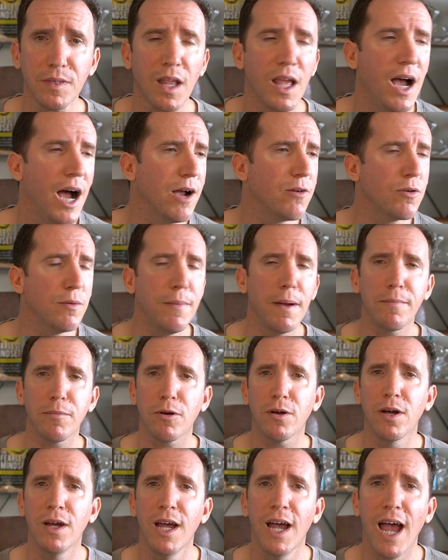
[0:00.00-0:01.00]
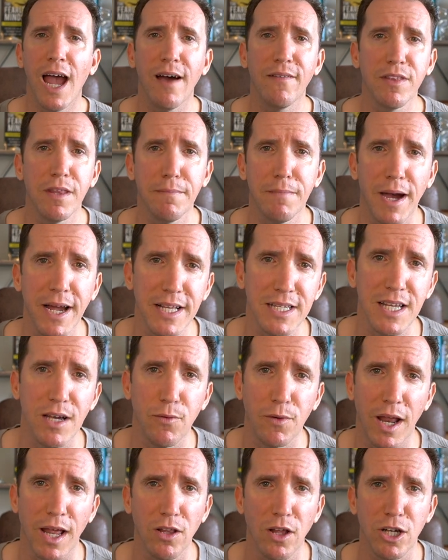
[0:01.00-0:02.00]
I remember having the mindset
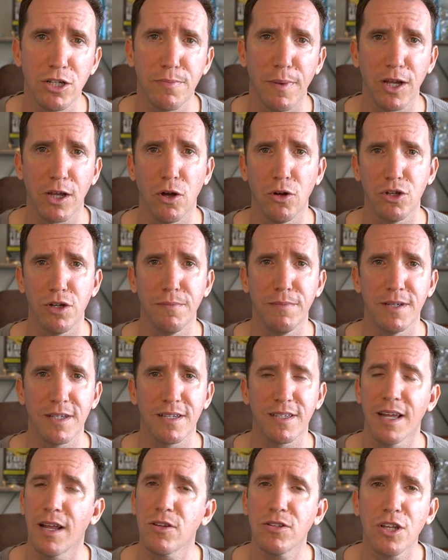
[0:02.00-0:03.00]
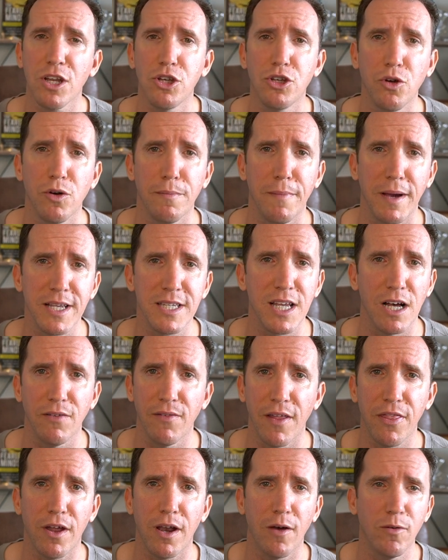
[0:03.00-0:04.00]
when I launched my coaching business that I was going to do it myself.
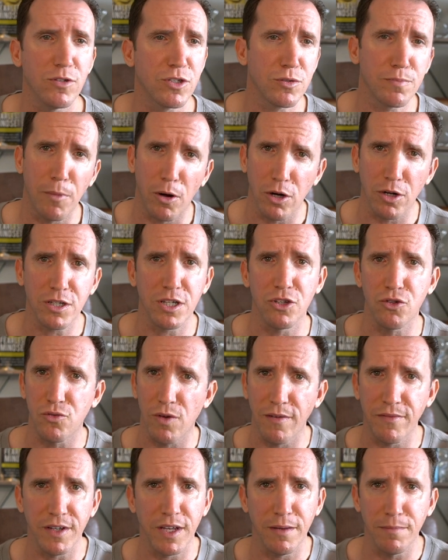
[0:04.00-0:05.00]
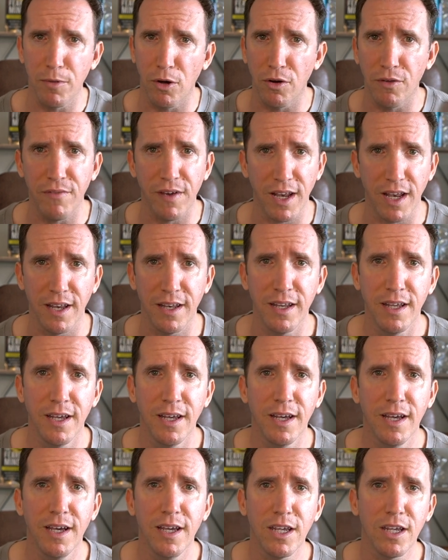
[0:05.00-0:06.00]
I thought I was smart and driven and motivated.
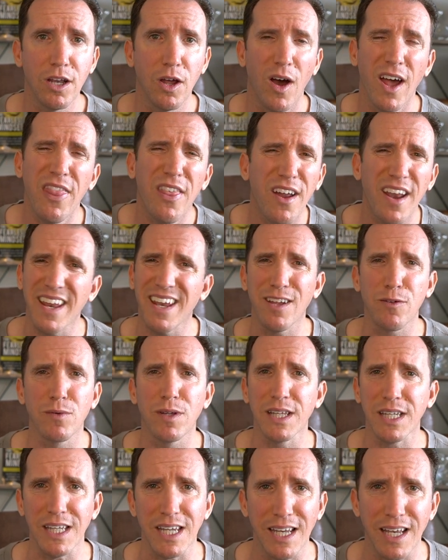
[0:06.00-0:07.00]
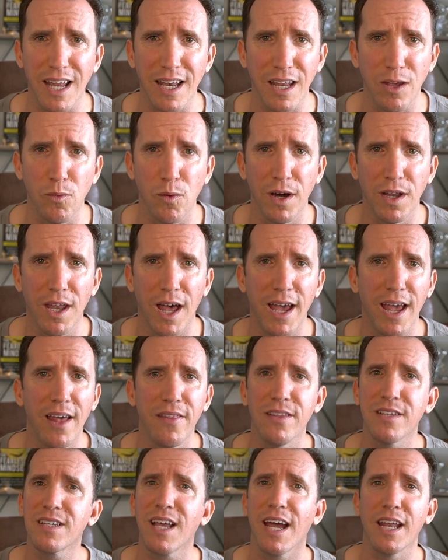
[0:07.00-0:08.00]
I thought I didn't really need anyone. I had
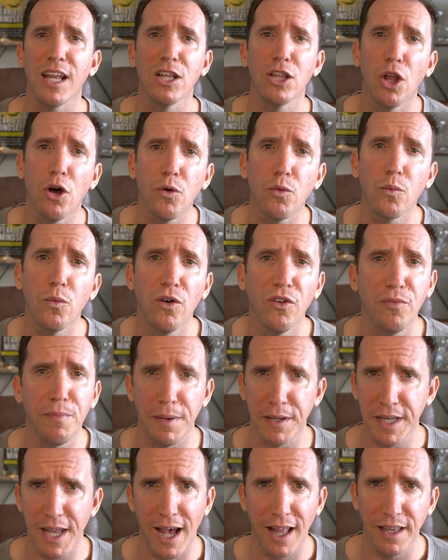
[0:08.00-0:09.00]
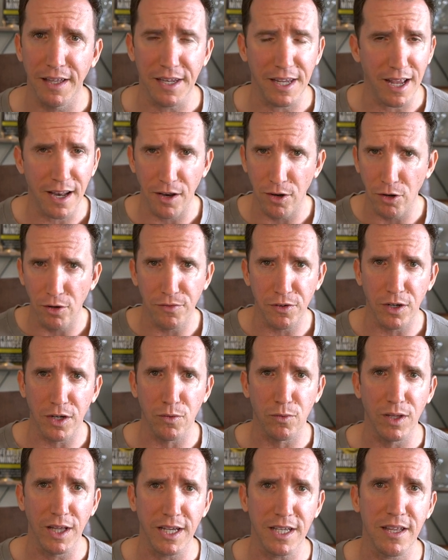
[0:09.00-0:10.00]
this kind of lone wolf mentality. I don't know if you can
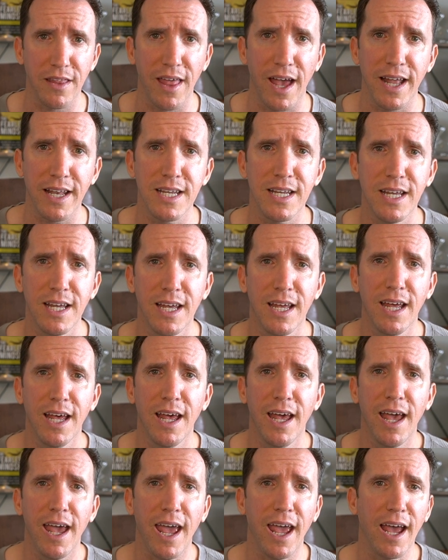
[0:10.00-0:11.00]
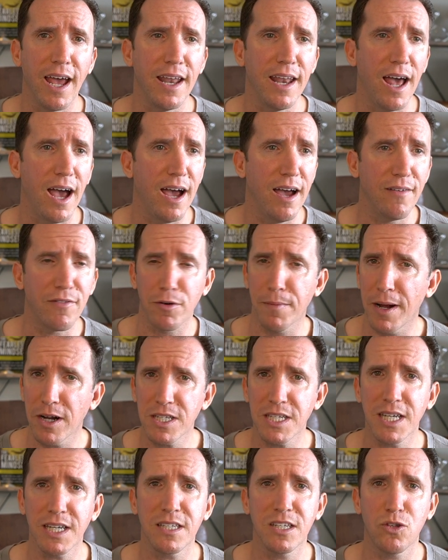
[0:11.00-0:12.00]
relate to that. And for about
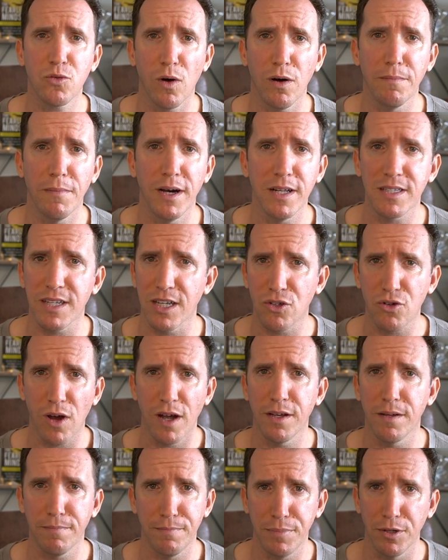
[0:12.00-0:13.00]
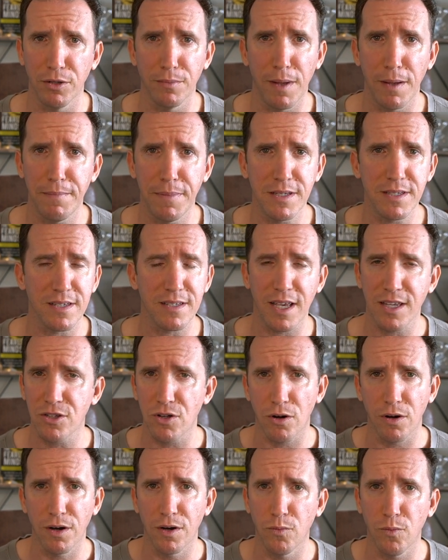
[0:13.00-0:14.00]
6 to 12 months, I tried to build my business. I
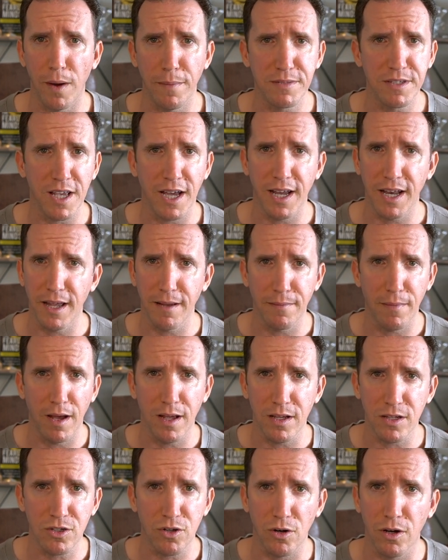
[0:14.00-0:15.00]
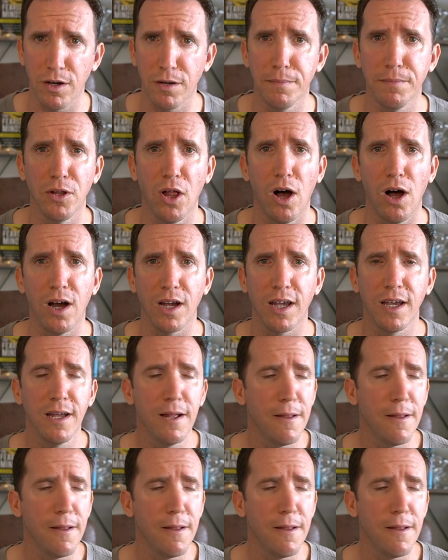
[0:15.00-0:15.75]
started a website. I started a blog,